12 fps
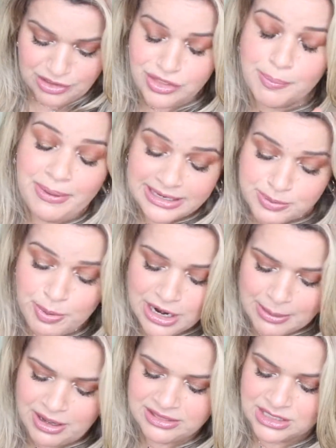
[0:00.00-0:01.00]
The best part
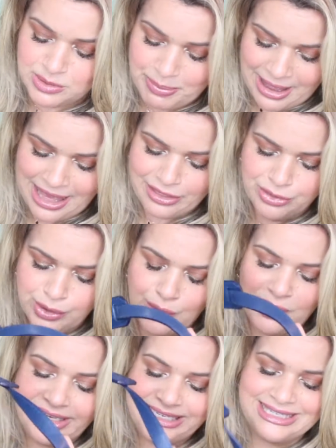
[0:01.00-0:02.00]
about this bag
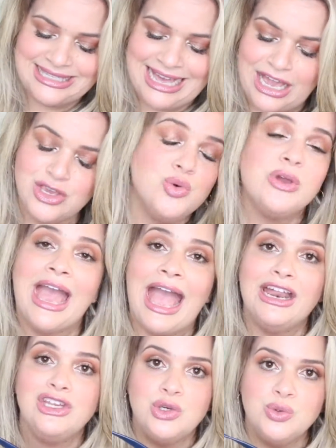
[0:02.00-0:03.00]
though is that you
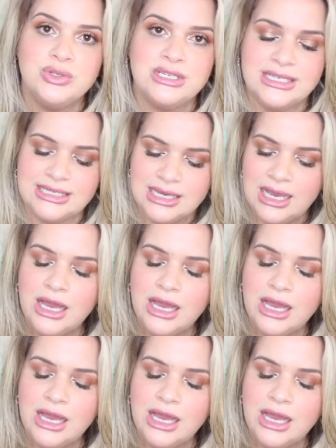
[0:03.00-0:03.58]
can use it,